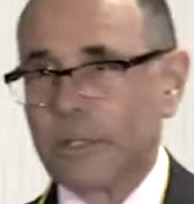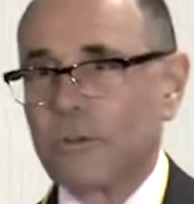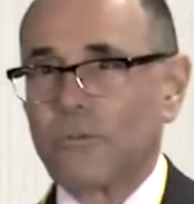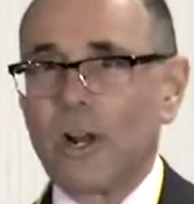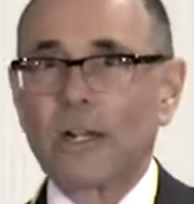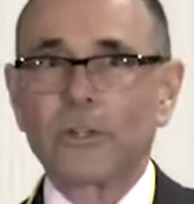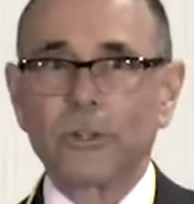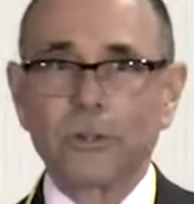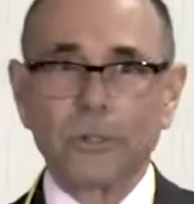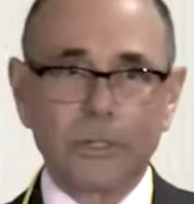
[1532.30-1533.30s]

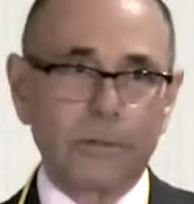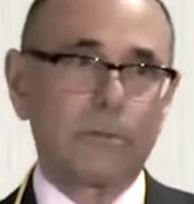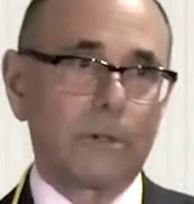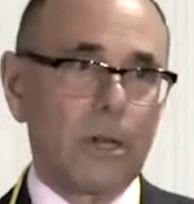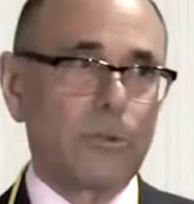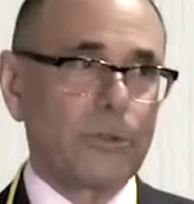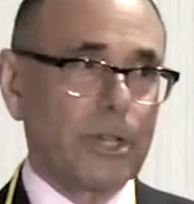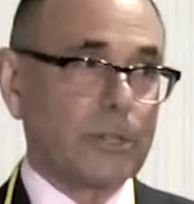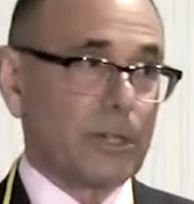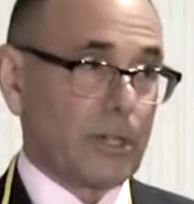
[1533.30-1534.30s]
fracture and other
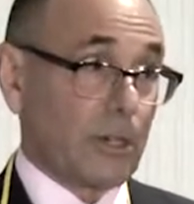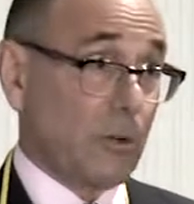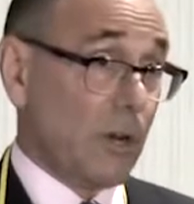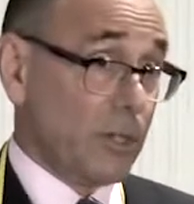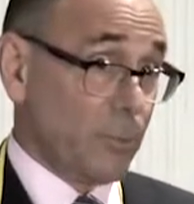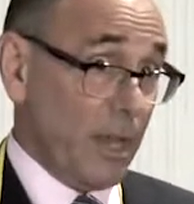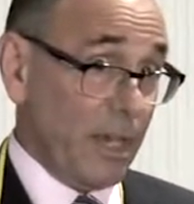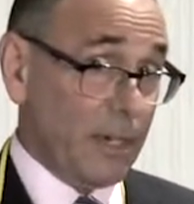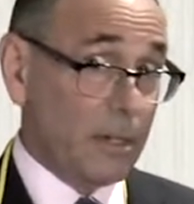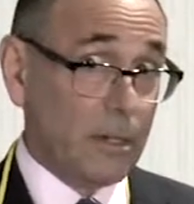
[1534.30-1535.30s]
things that can cause
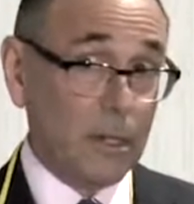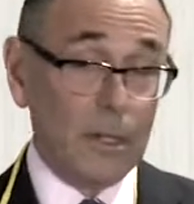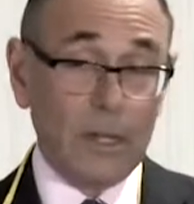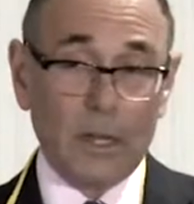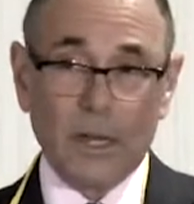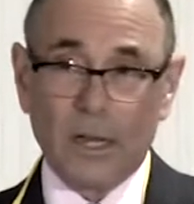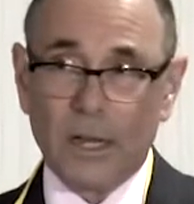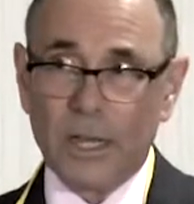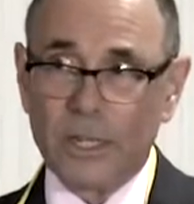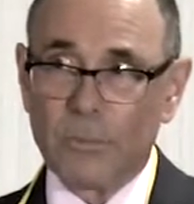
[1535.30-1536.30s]
pain.
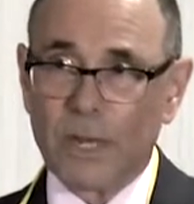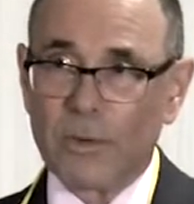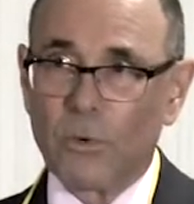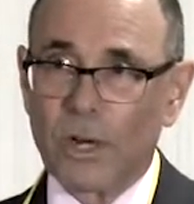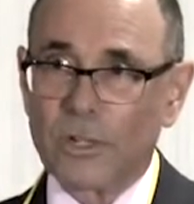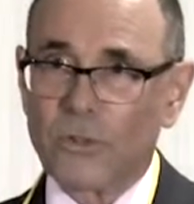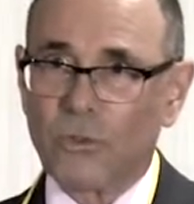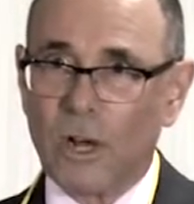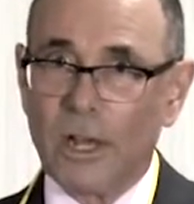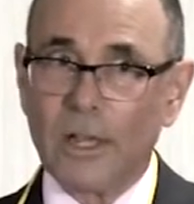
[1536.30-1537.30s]
And you might want to
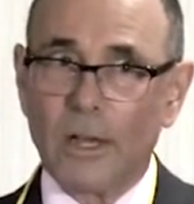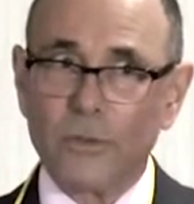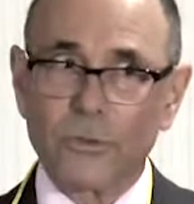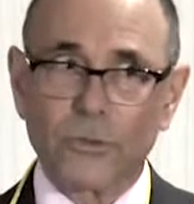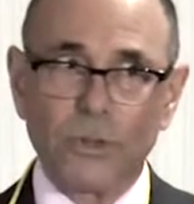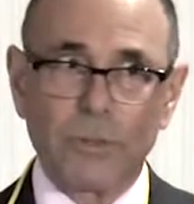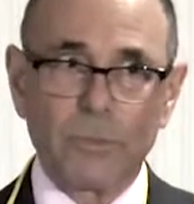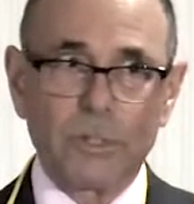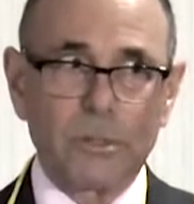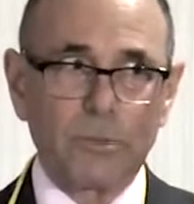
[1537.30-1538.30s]
try other
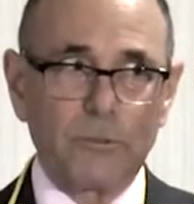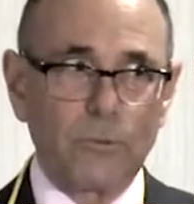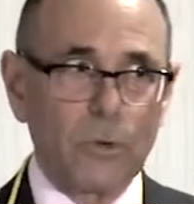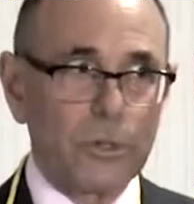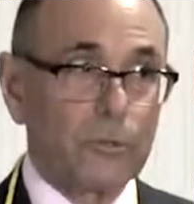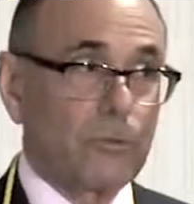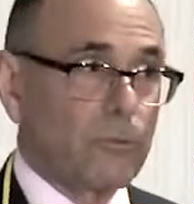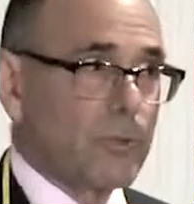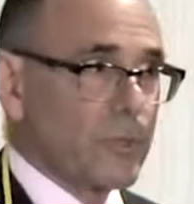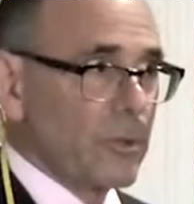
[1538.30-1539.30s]
treatments before you
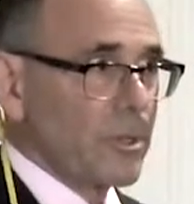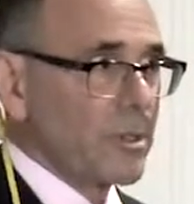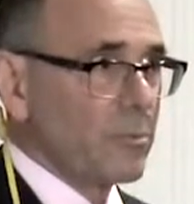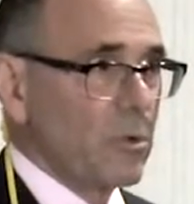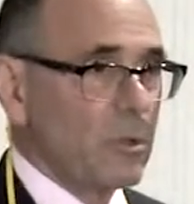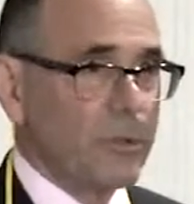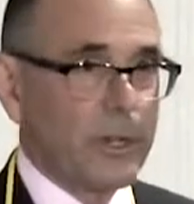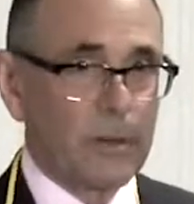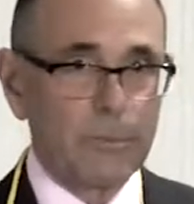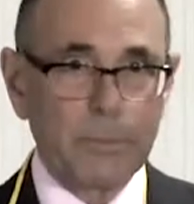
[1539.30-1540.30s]
resort to
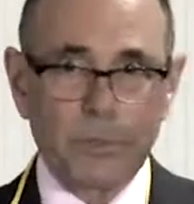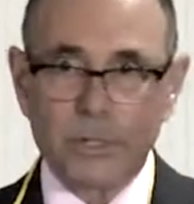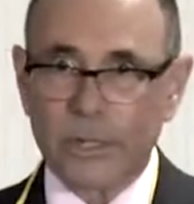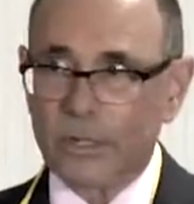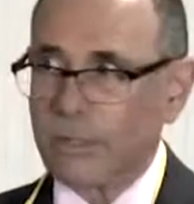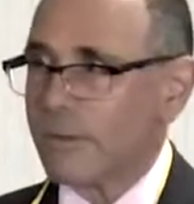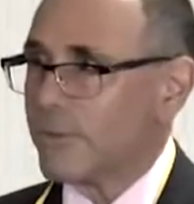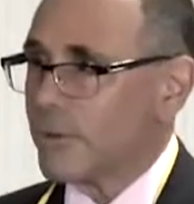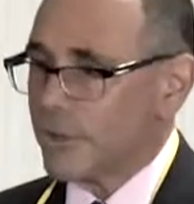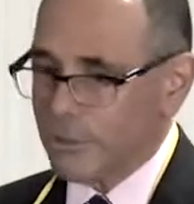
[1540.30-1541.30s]
prolotherapy, particularly
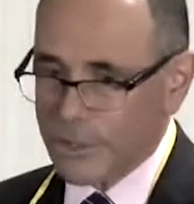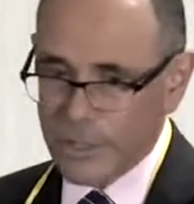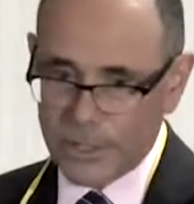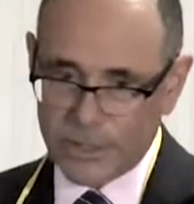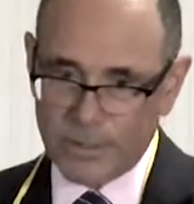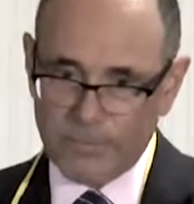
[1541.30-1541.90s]
if you're new at this.